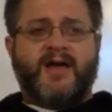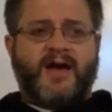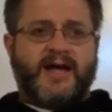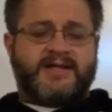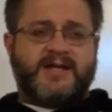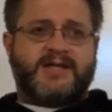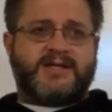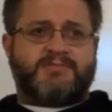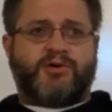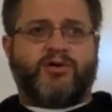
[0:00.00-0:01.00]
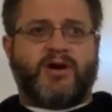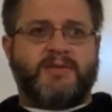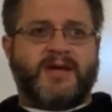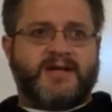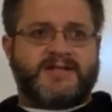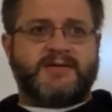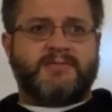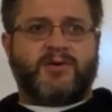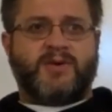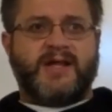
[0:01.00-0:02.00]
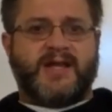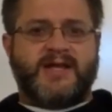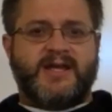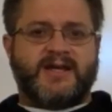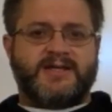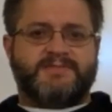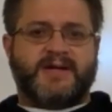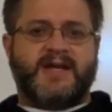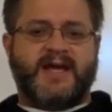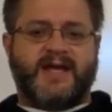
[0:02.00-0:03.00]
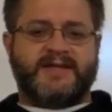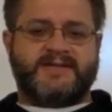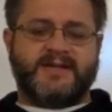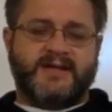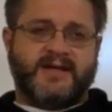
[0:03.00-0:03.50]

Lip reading: I teach programming in a similar way that he does, but he has